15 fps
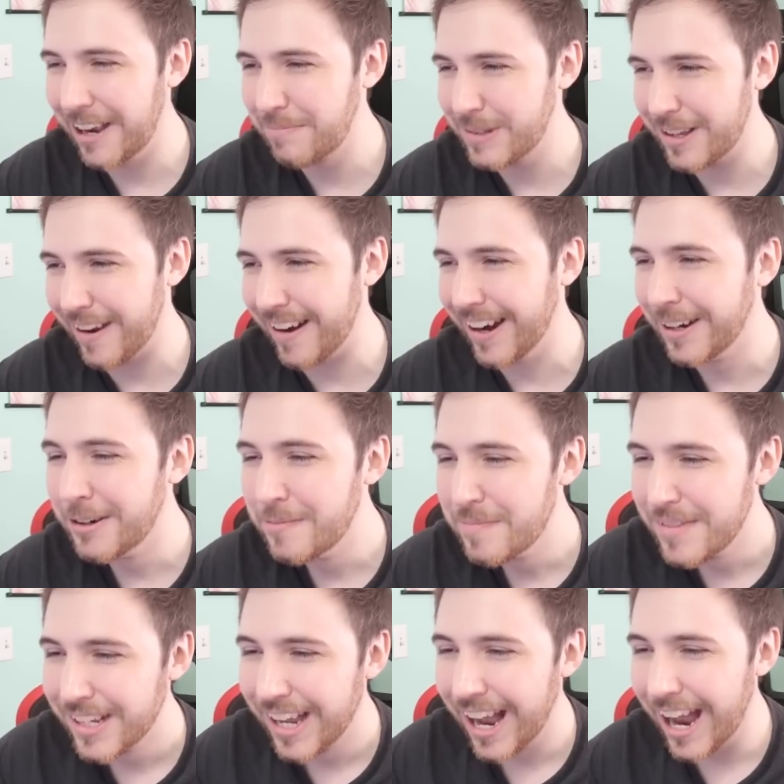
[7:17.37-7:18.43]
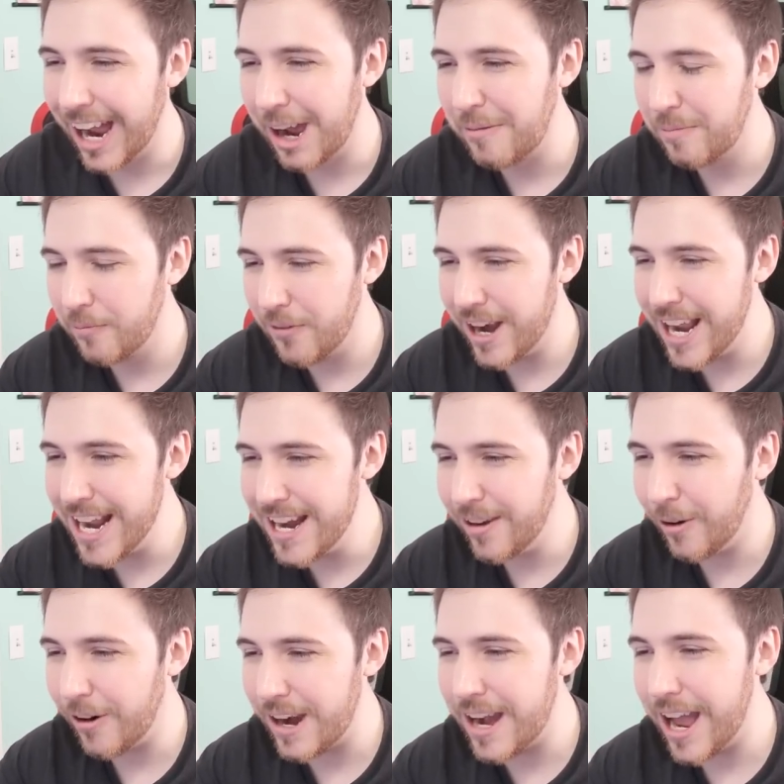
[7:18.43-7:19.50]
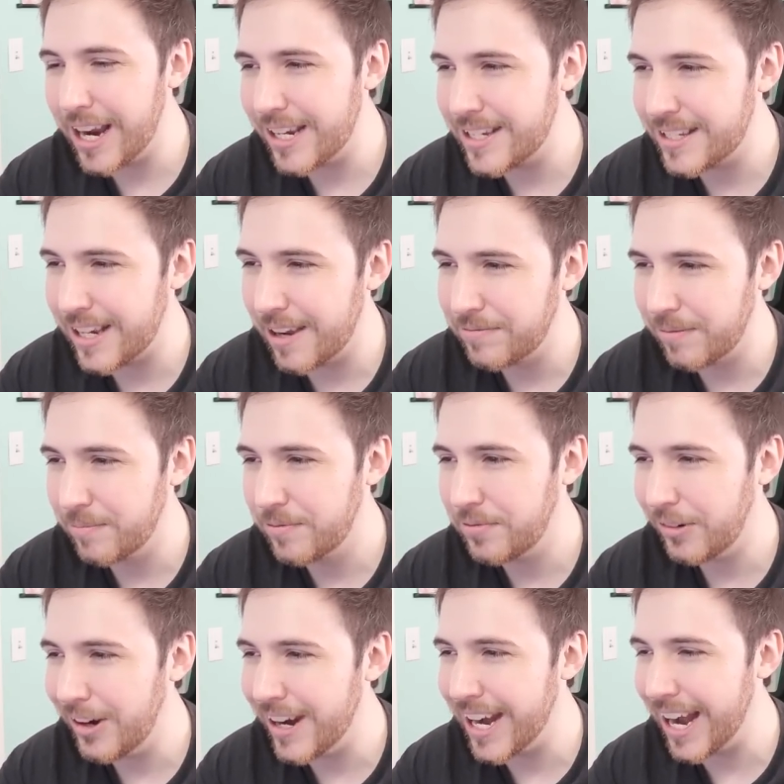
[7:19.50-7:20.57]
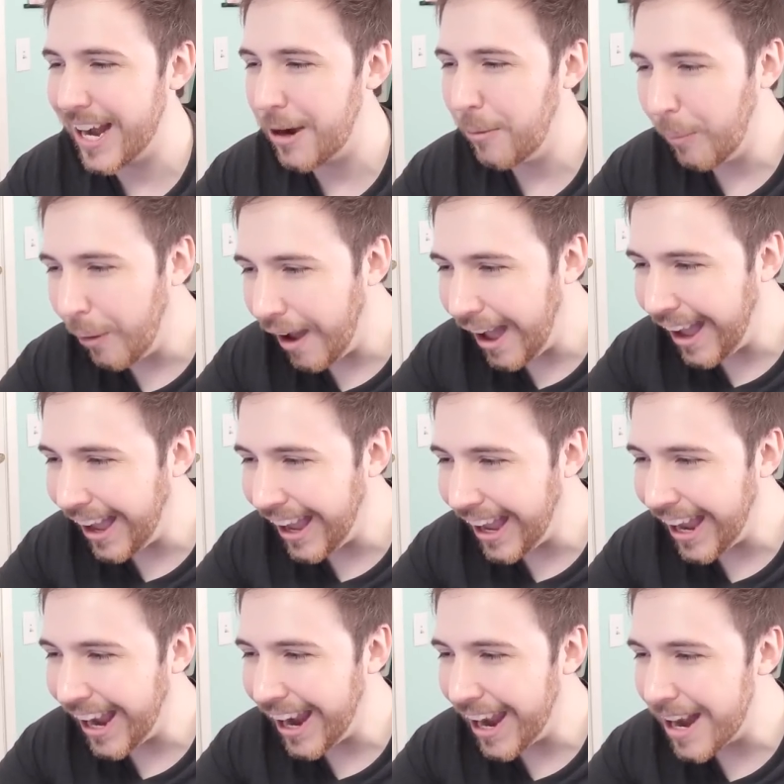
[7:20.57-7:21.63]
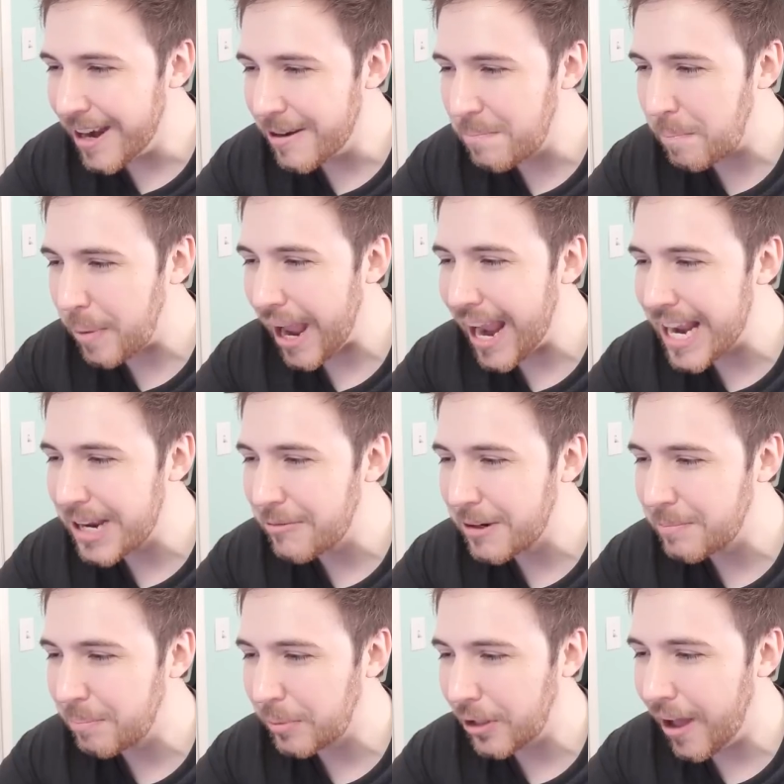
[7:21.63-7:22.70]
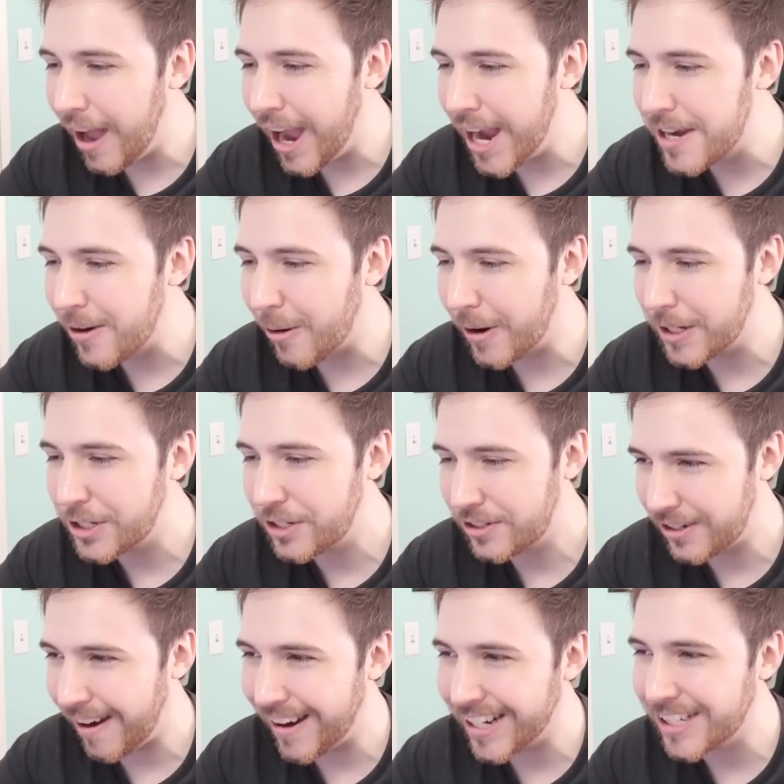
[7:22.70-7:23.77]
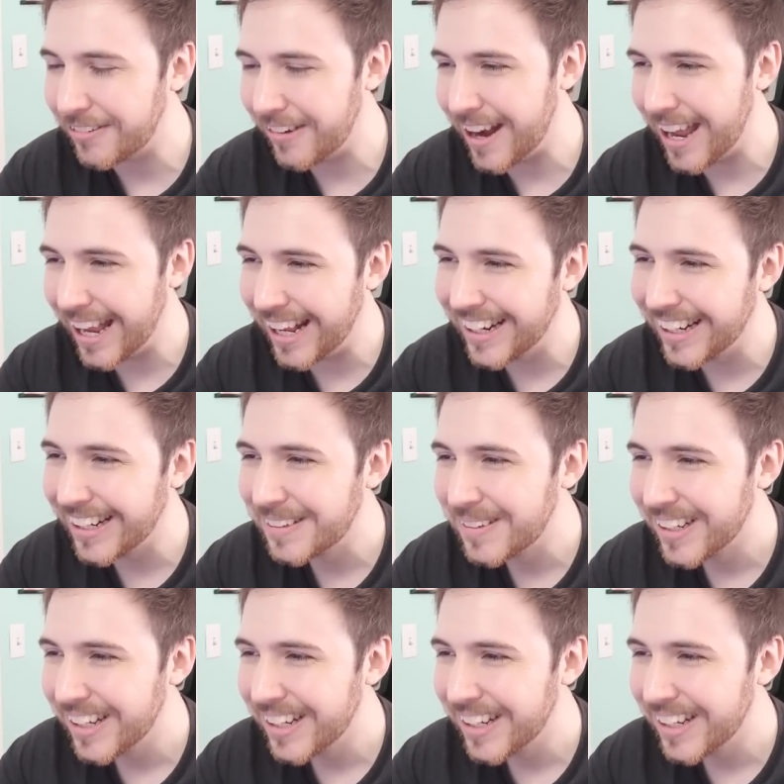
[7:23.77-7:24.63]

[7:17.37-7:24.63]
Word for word: I'm sorry. Rin or Nagisa from Free? What? Penguin blonde or shark red?